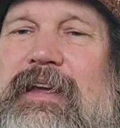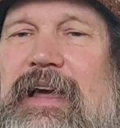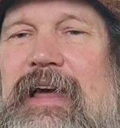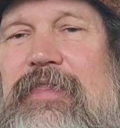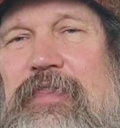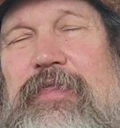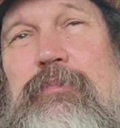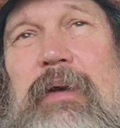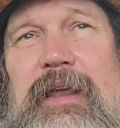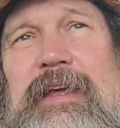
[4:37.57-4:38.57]
I
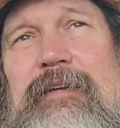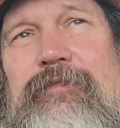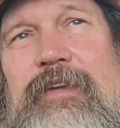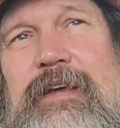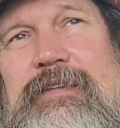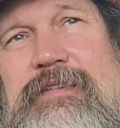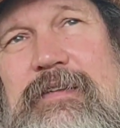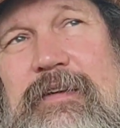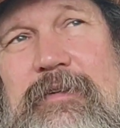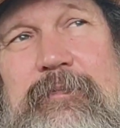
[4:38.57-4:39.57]
believe that
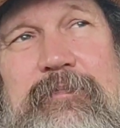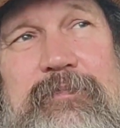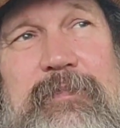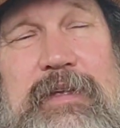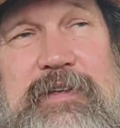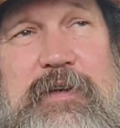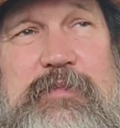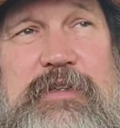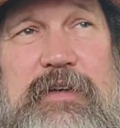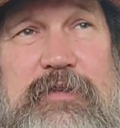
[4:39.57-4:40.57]
Tim
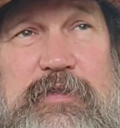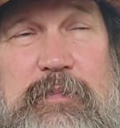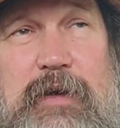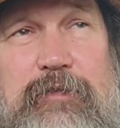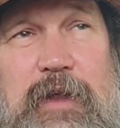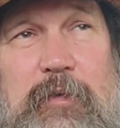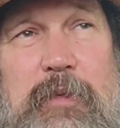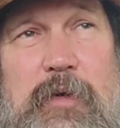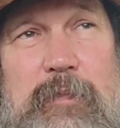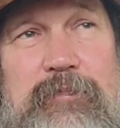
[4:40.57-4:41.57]
Sundle's a Buffalo
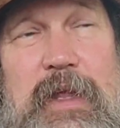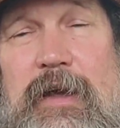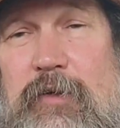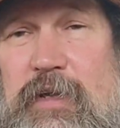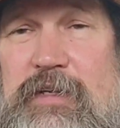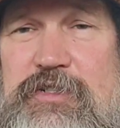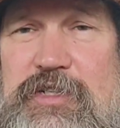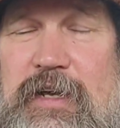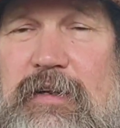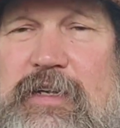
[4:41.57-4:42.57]
boy. On his
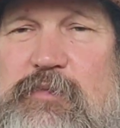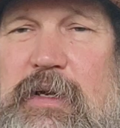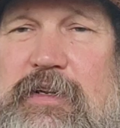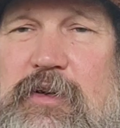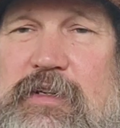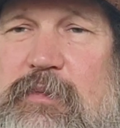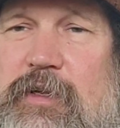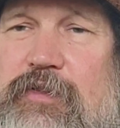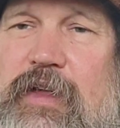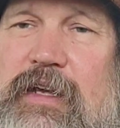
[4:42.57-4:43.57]
channel, he's been doing some
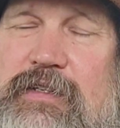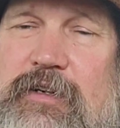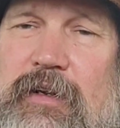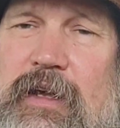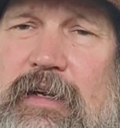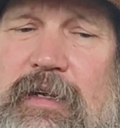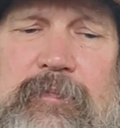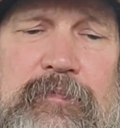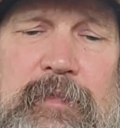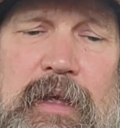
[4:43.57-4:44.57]
good things here lately.
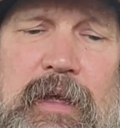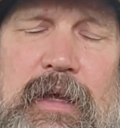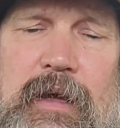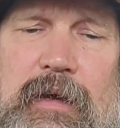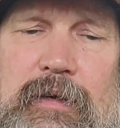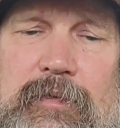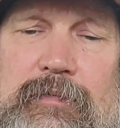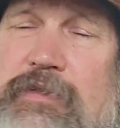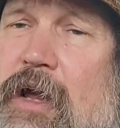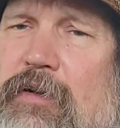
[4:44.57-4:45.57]

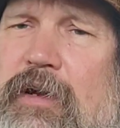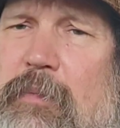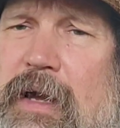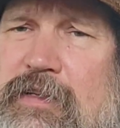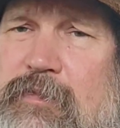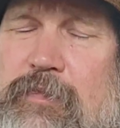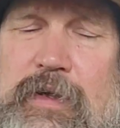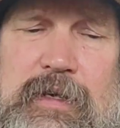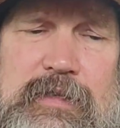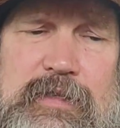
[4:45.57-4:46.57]
Talking about some
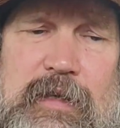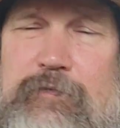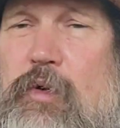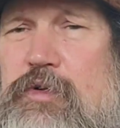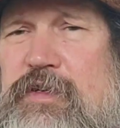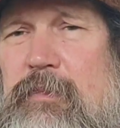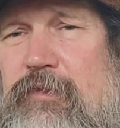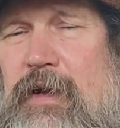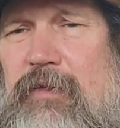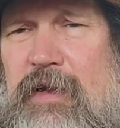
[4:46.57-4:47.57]
things like
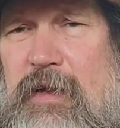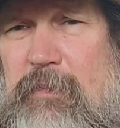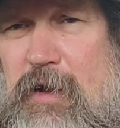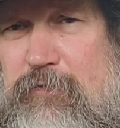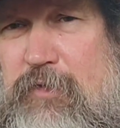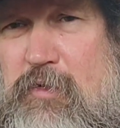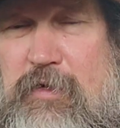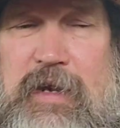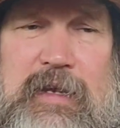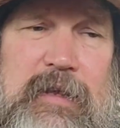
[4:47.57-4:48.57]
475 line ball,
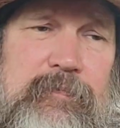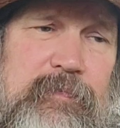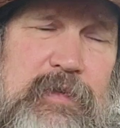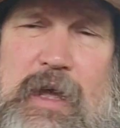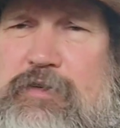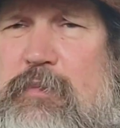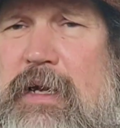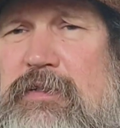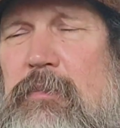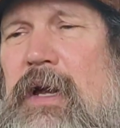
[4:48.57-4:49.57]
480, talked
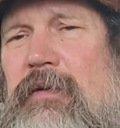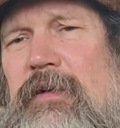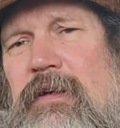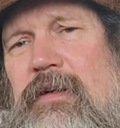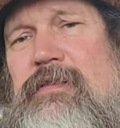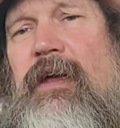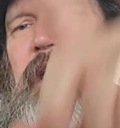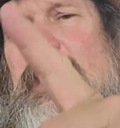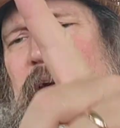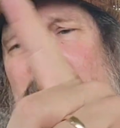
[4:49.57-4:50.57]
about the mountain guns,
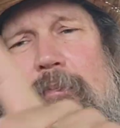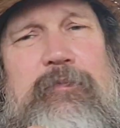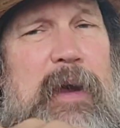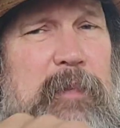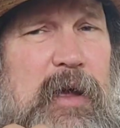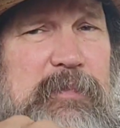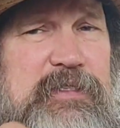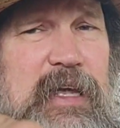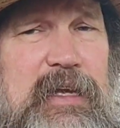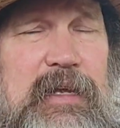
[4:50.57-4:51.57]
and if I'm not
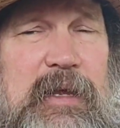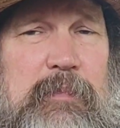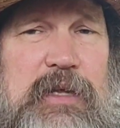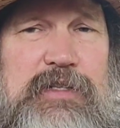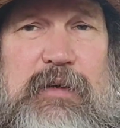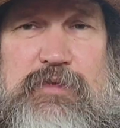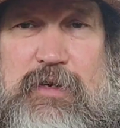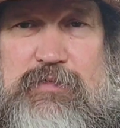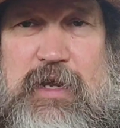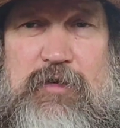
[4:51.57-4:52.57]
mistaken, he mentioned he was
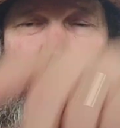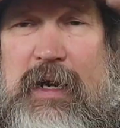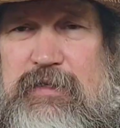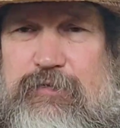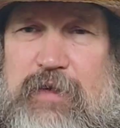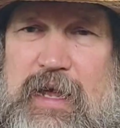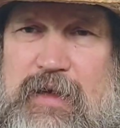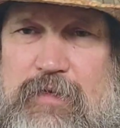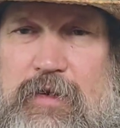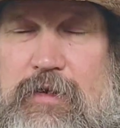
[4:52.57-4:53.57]
going to talk about the
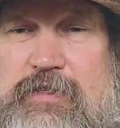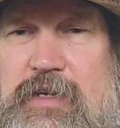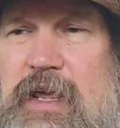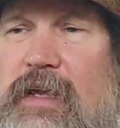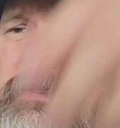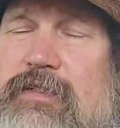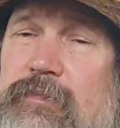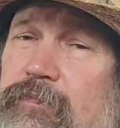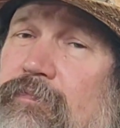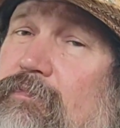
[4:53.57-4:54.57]
500s next.
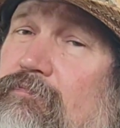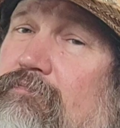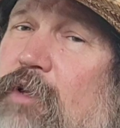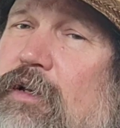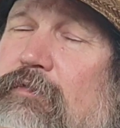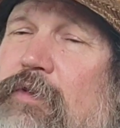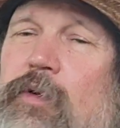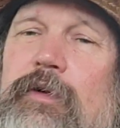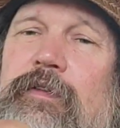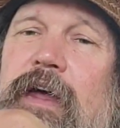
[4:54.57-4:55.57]
Looking
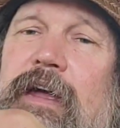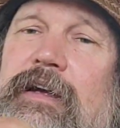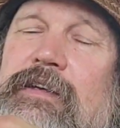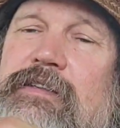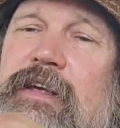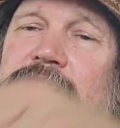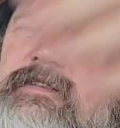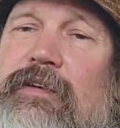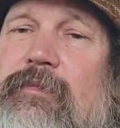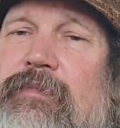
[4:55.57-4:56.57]
forward to that, because
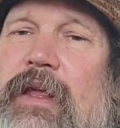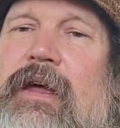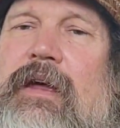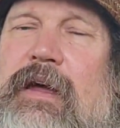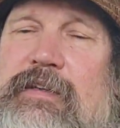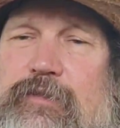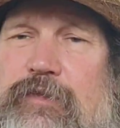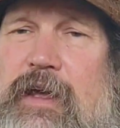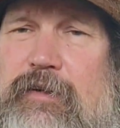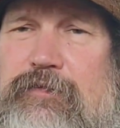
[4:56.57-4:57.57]
he's a
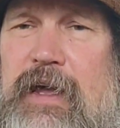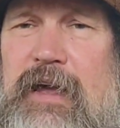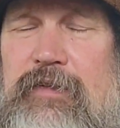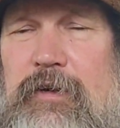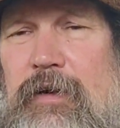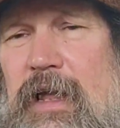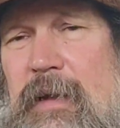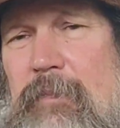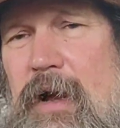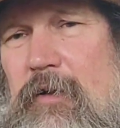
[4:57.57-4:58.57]
fan of 500
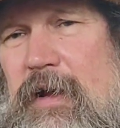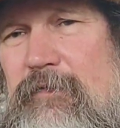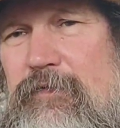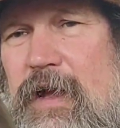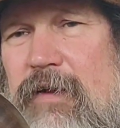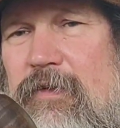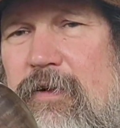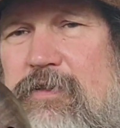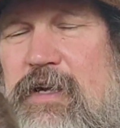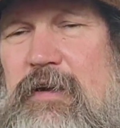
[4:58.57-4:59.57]
line ball and
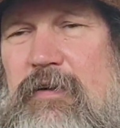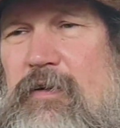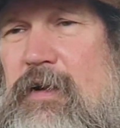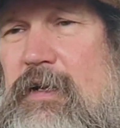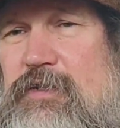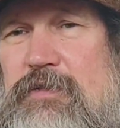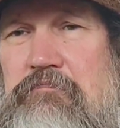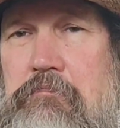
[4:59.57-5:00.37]
500 JRH.